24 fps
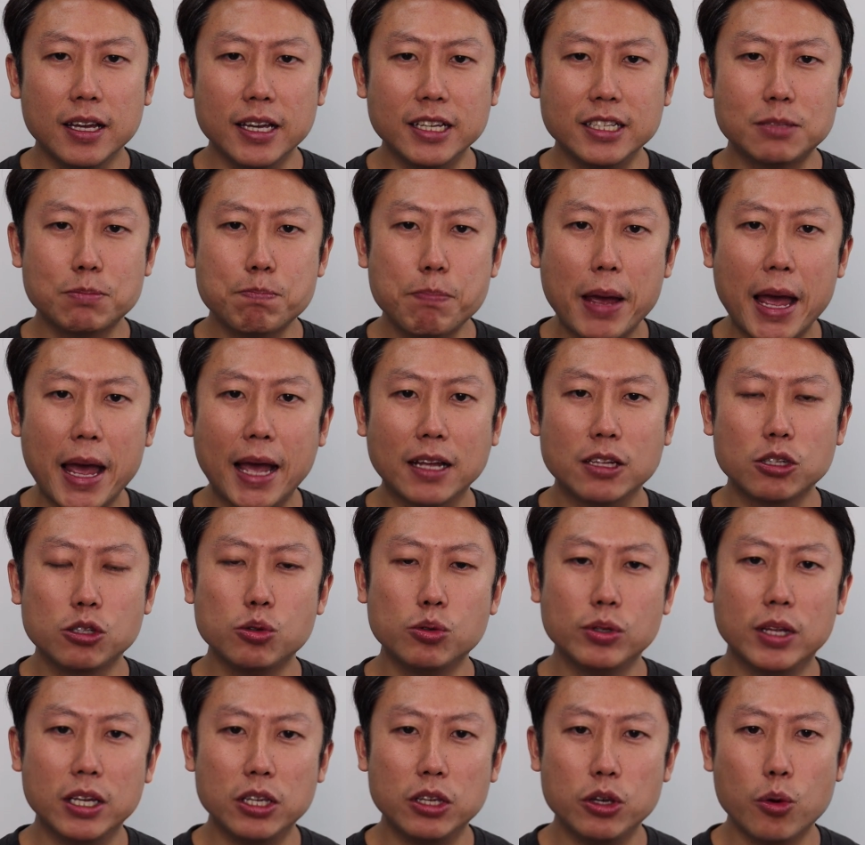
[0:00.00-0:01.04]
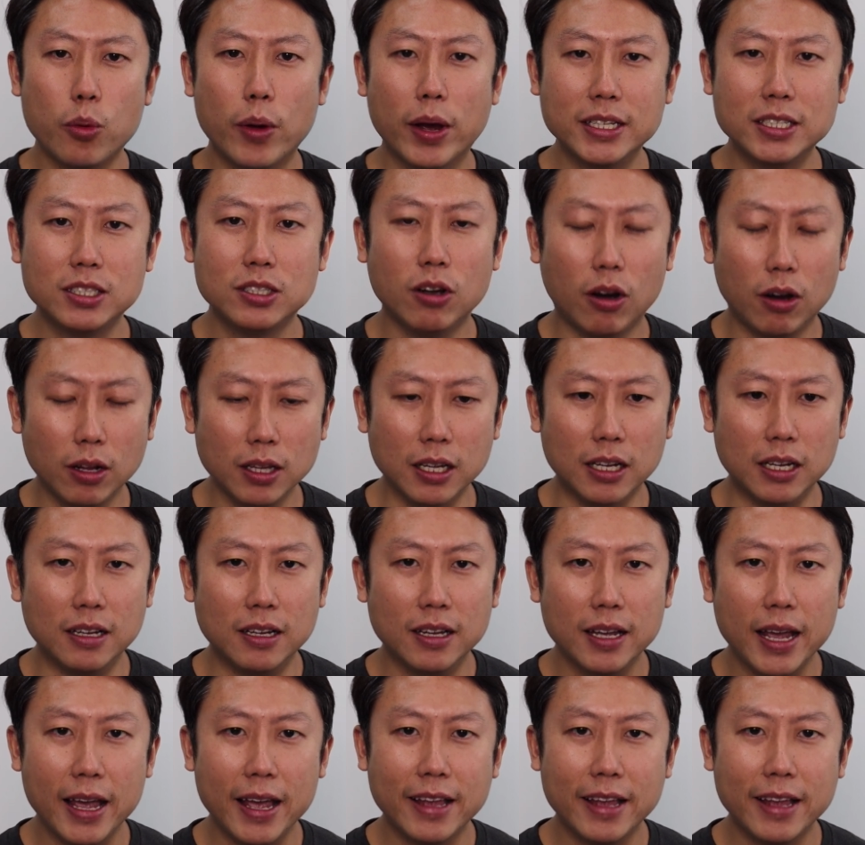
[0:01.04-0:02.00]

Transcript: is pegged to the US dollar,